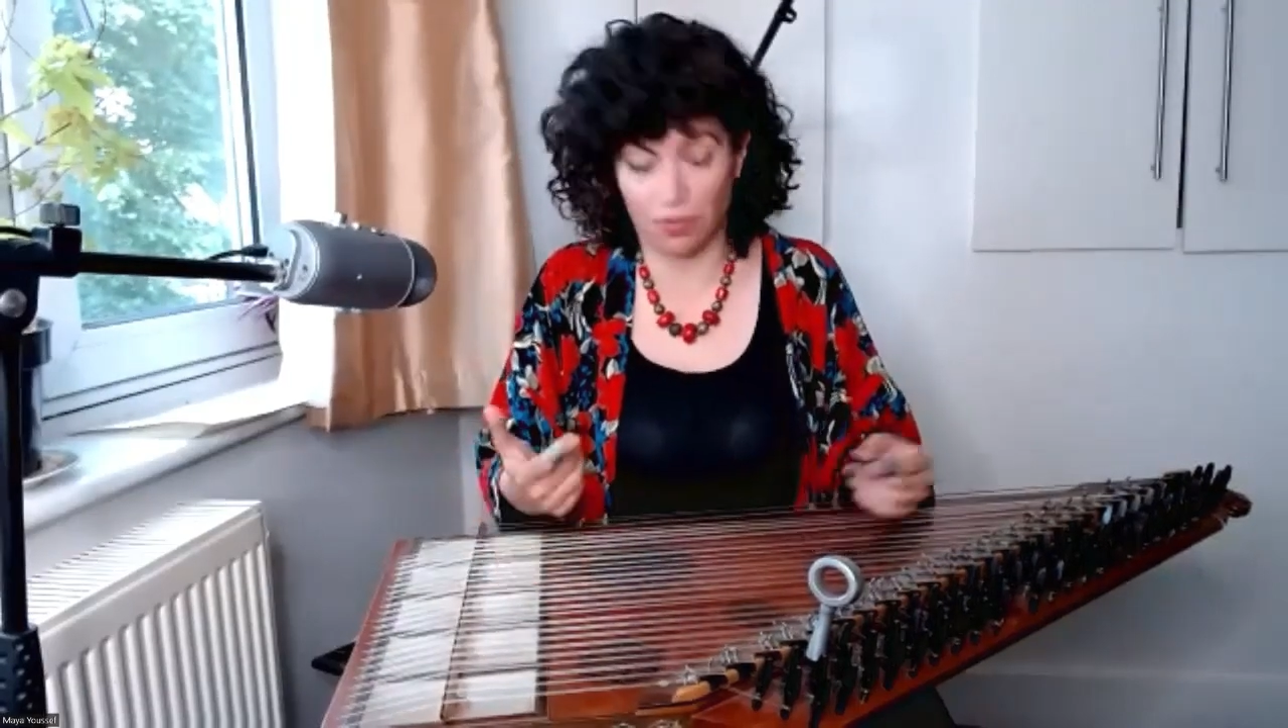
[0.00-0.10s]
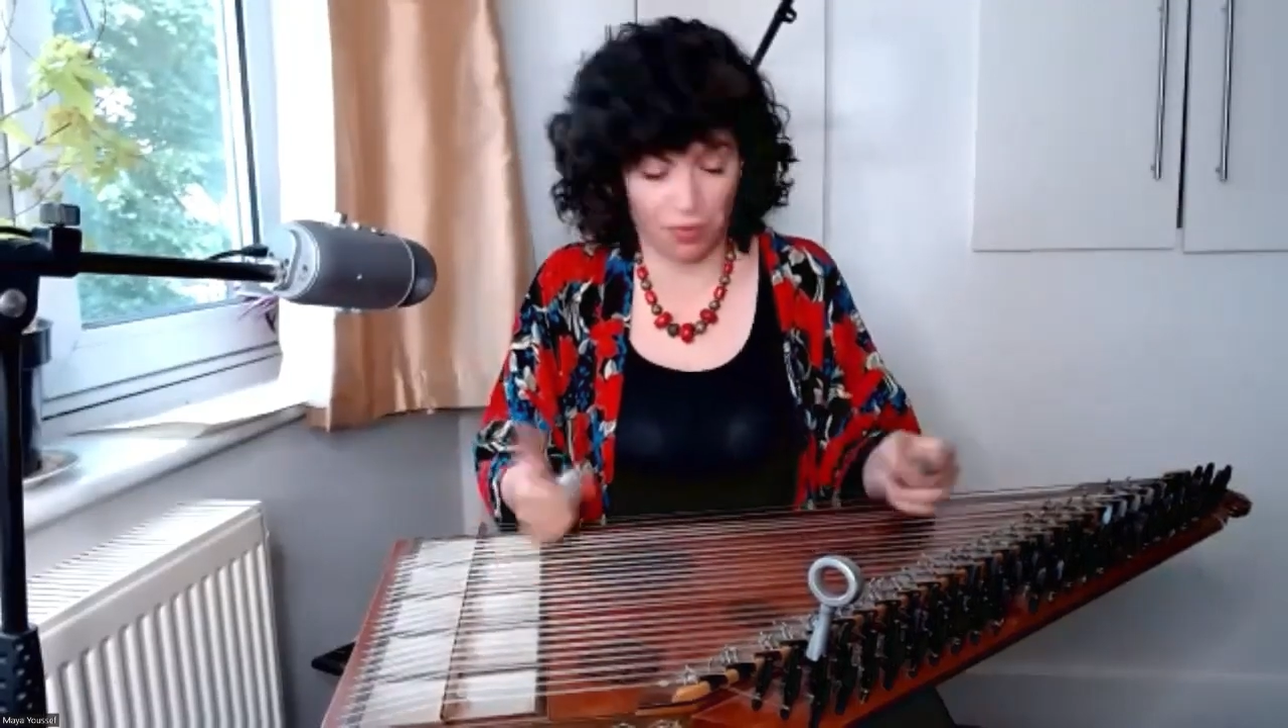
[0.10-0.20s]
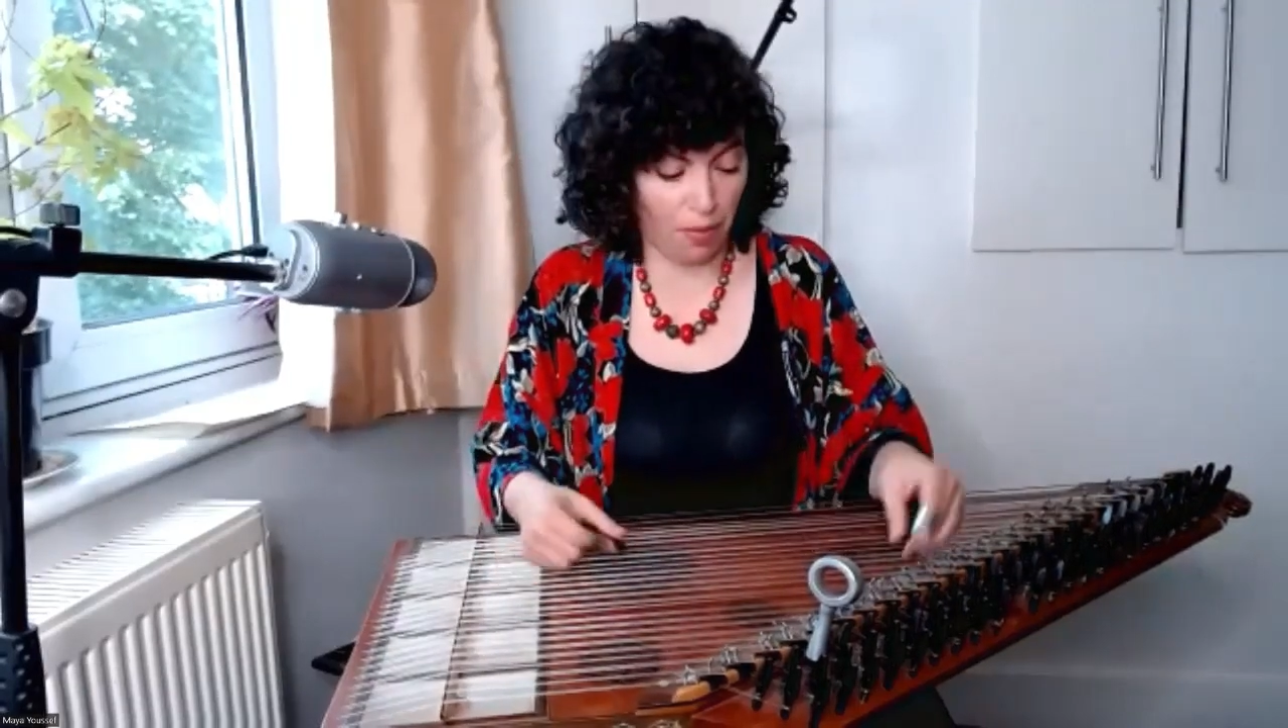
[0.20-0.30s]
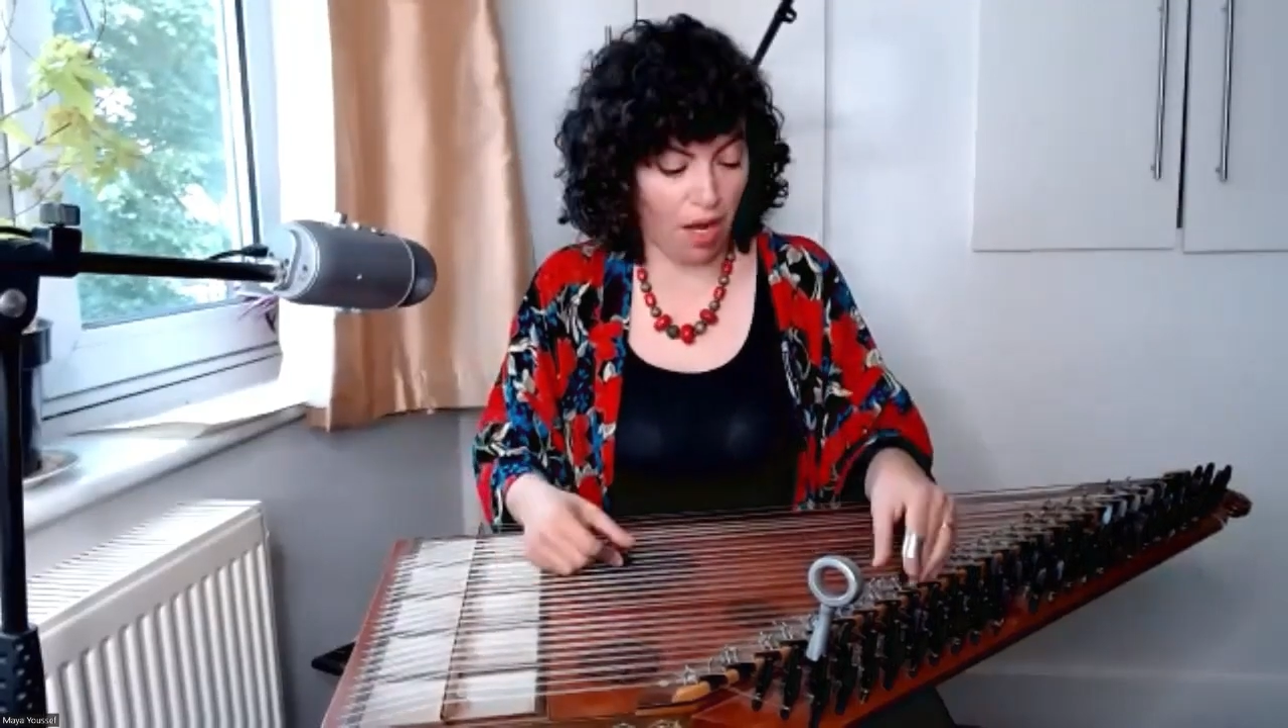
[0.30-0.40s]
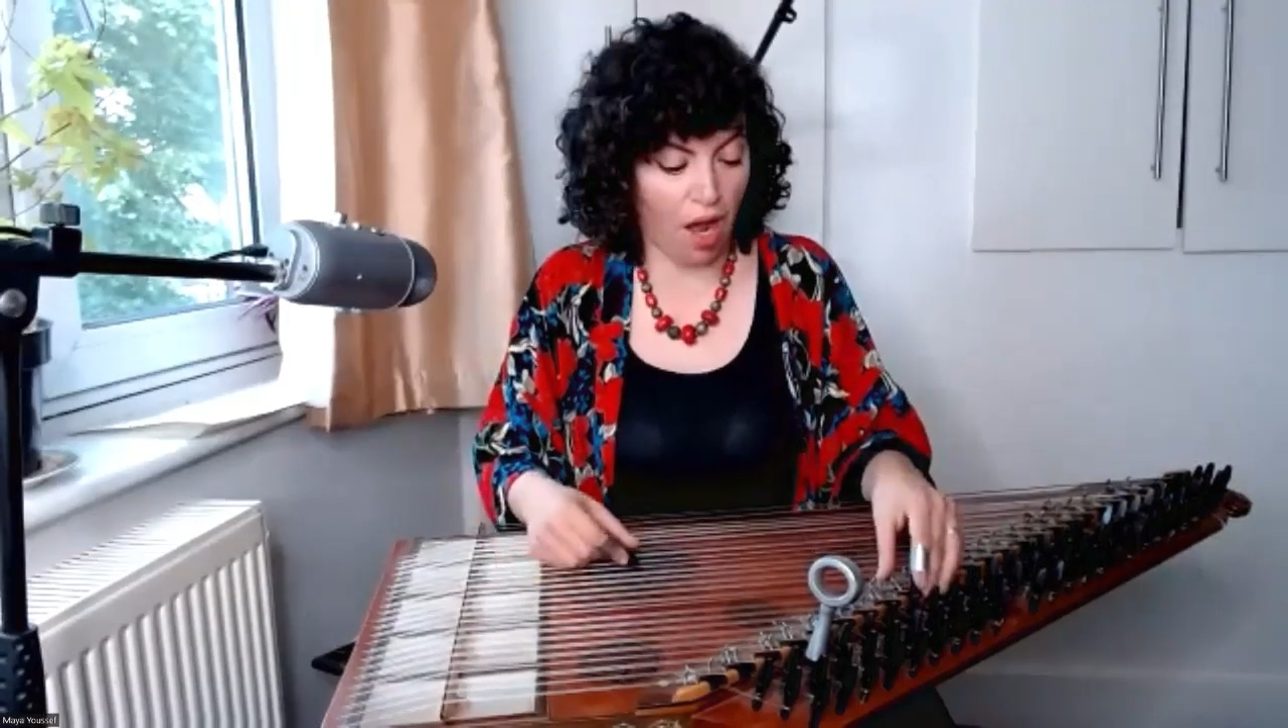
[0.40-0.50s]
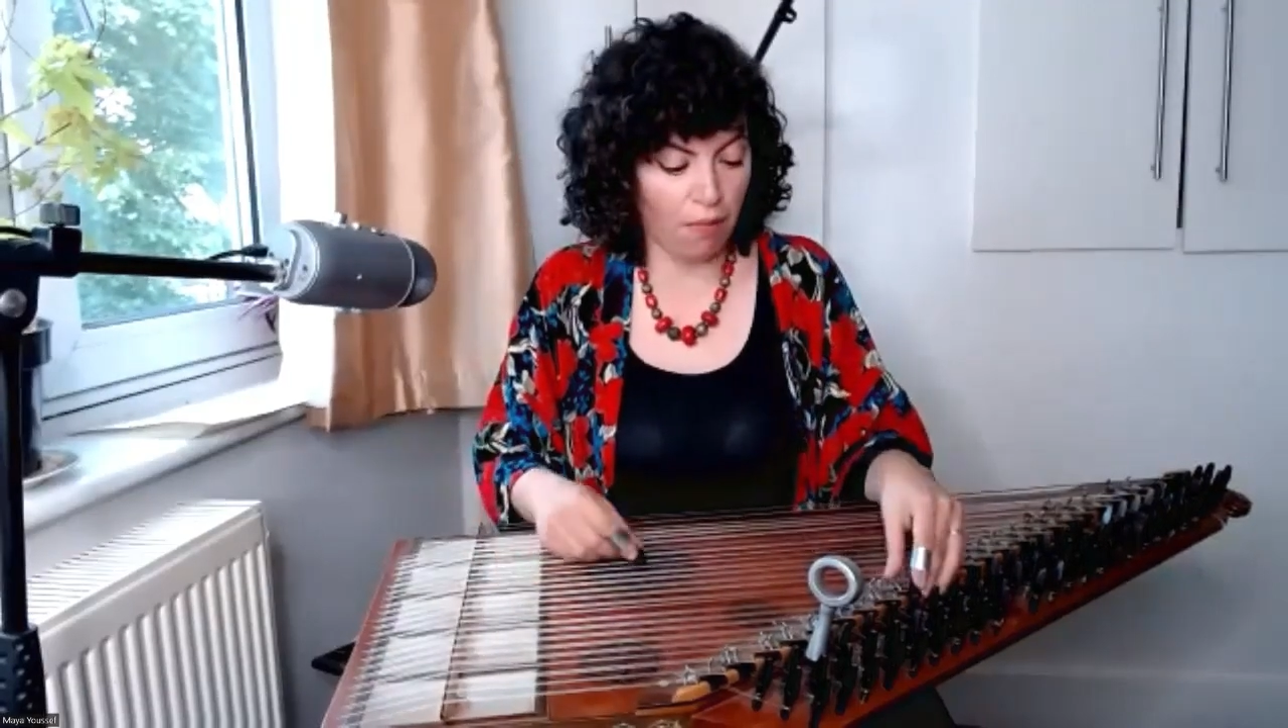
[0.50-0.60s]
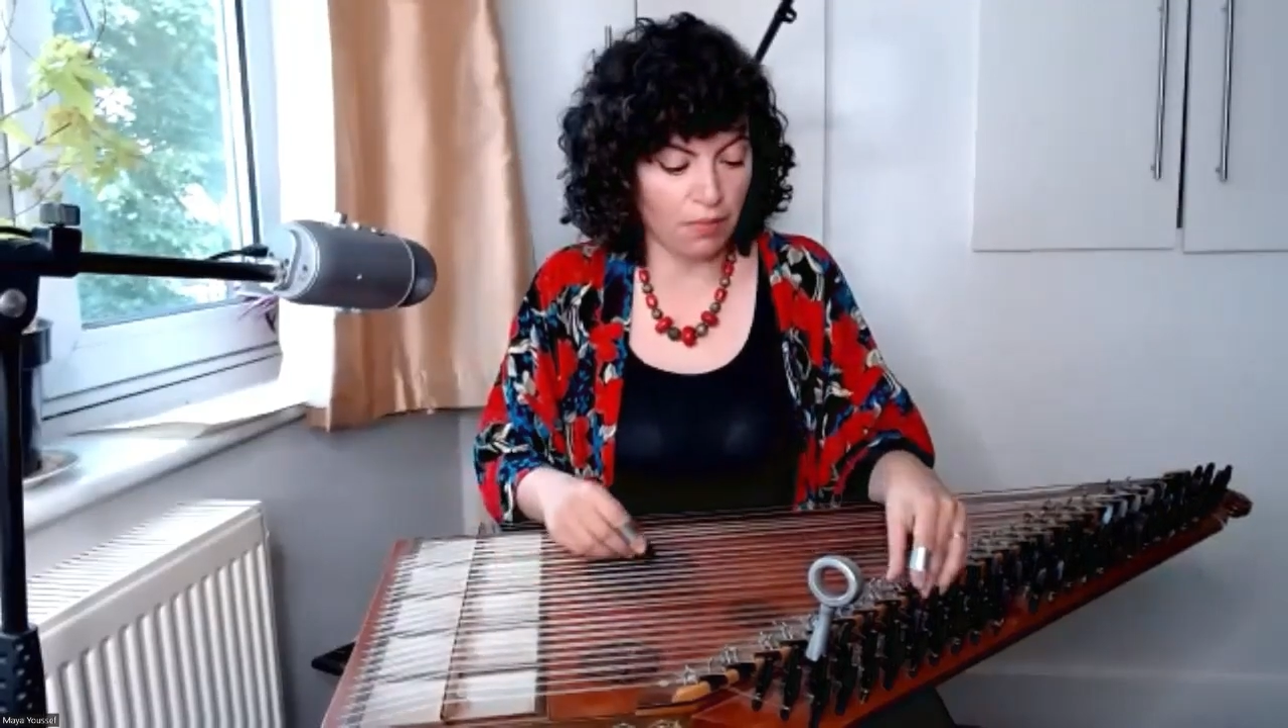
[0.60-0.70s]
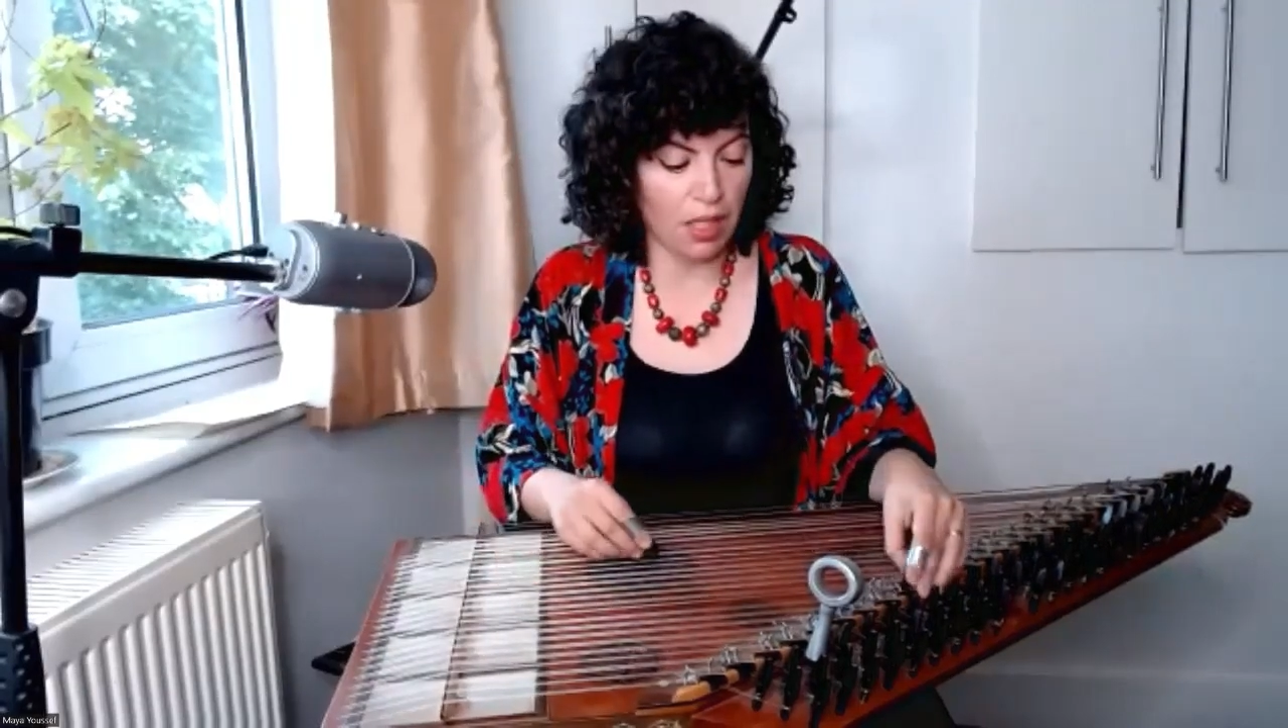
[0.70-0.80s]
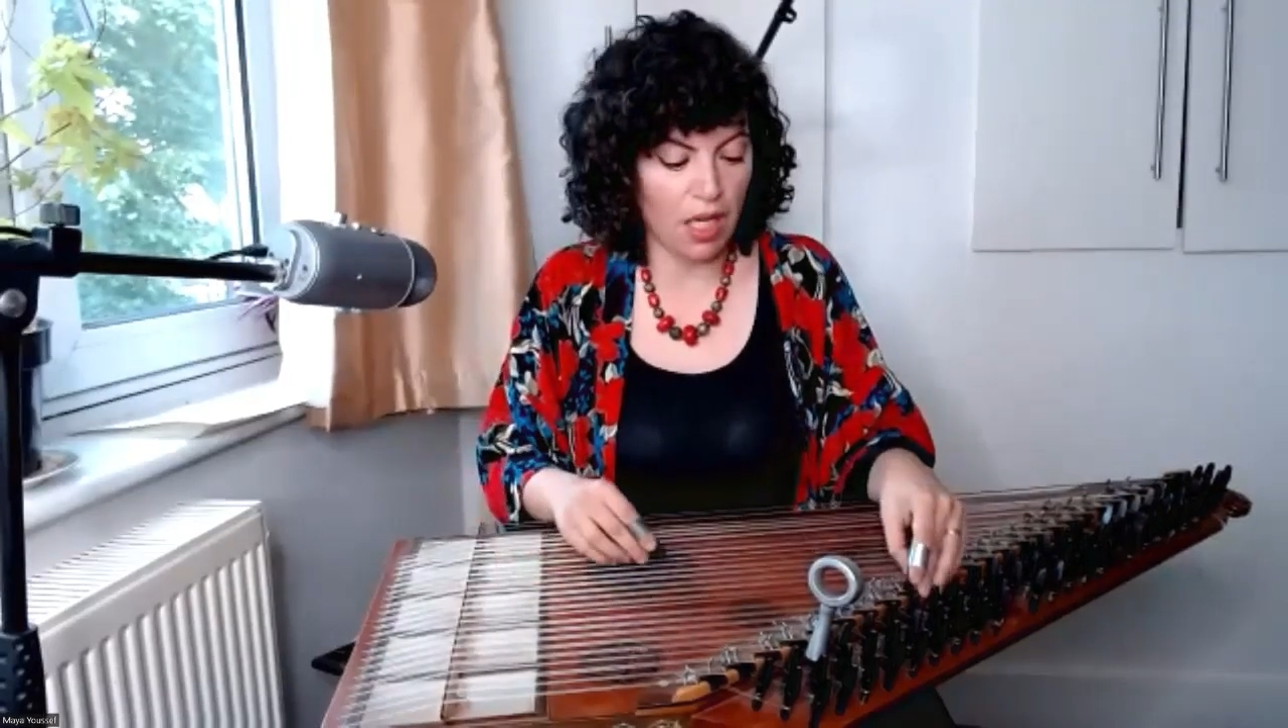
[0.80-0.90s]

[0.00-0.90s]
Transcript: different maqam.